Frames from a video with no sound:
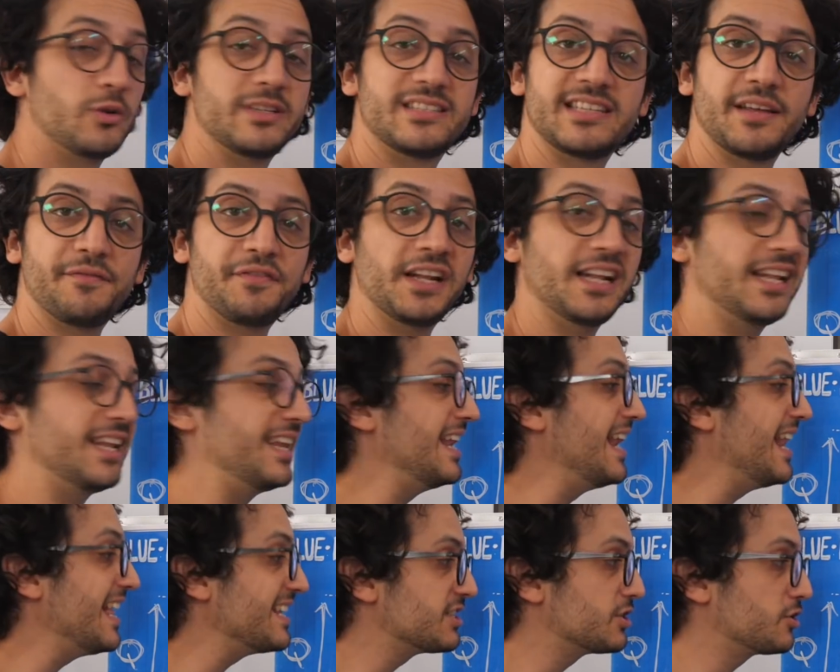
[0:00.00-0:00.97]
it's definitely
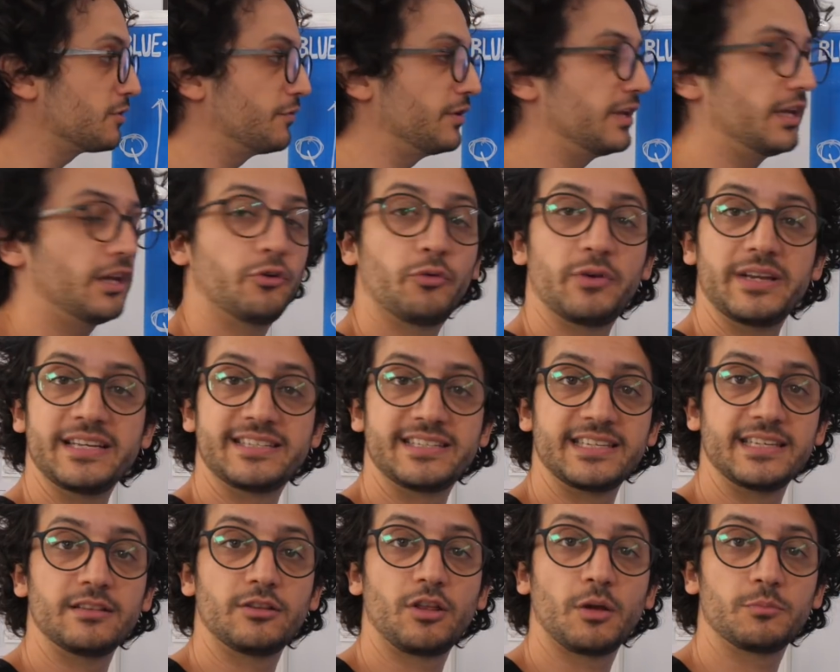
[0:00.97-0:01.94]
less of an
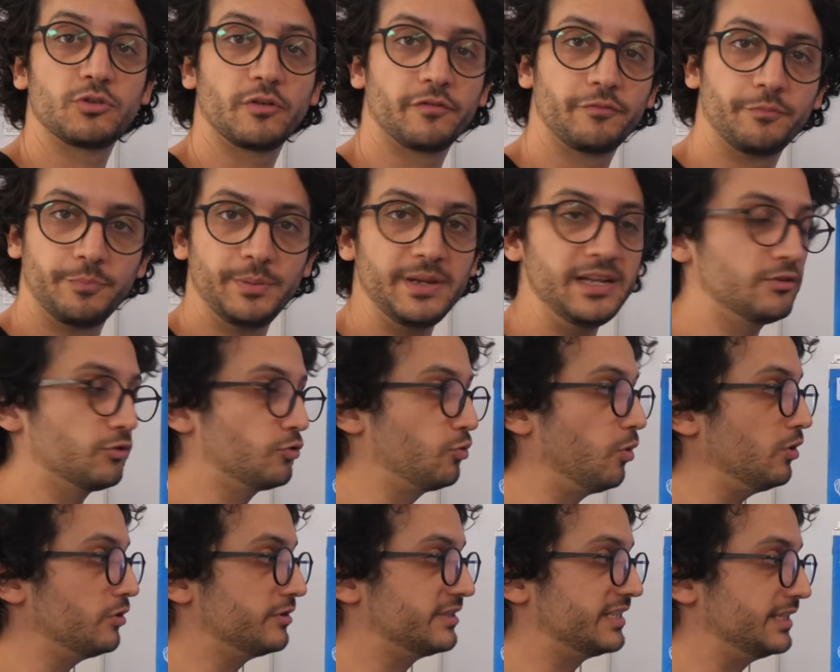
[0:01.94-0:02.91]
increase in terms of build
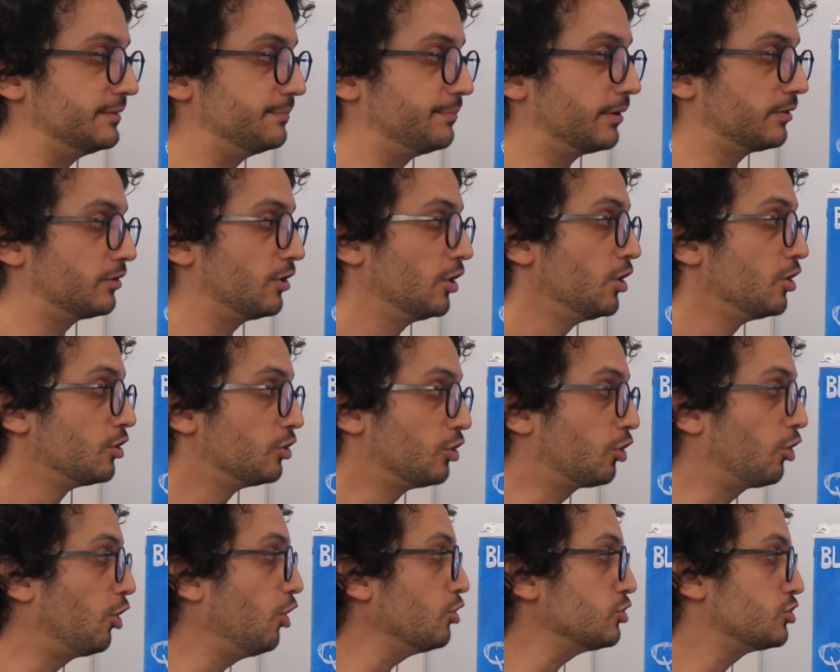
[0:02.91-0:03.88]
quality, but
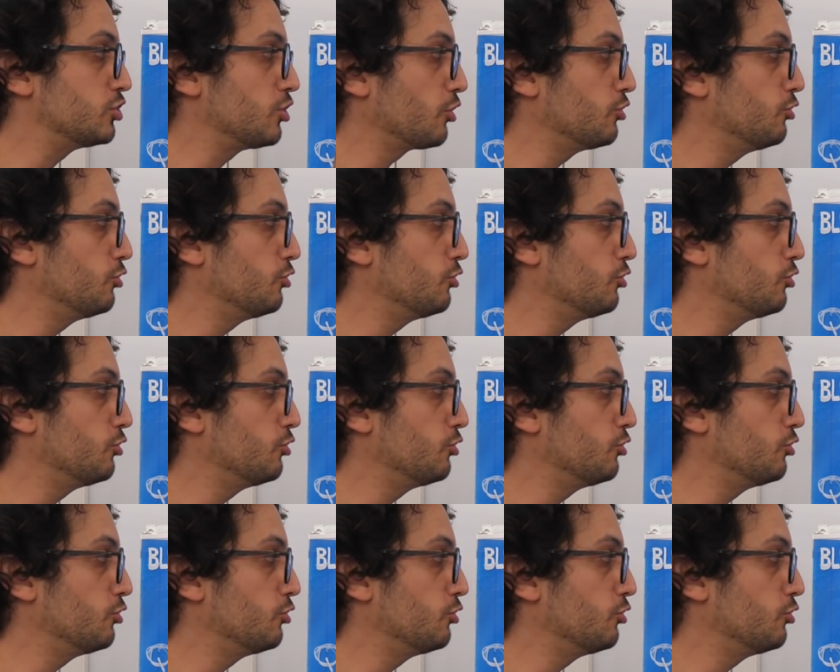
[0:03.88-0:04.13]
the closer